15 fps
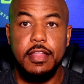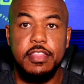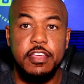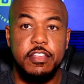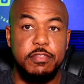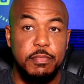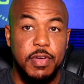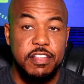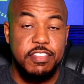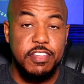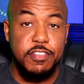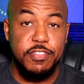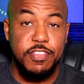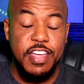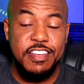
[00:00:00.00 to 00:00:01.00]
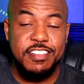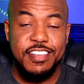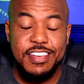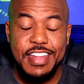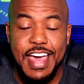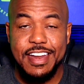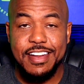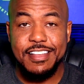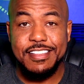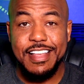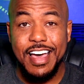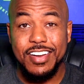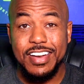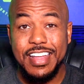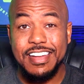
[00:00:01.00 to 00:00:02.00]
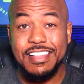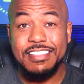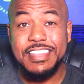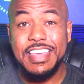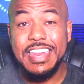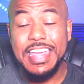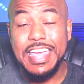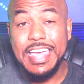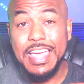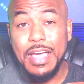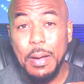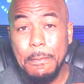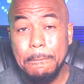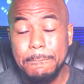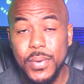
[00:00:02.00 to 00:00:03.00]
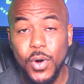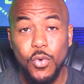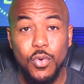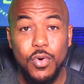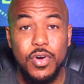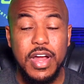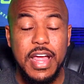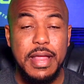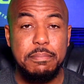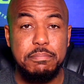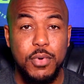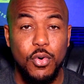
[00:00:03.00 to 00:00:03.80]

This month's inflation data is out and it's getting more and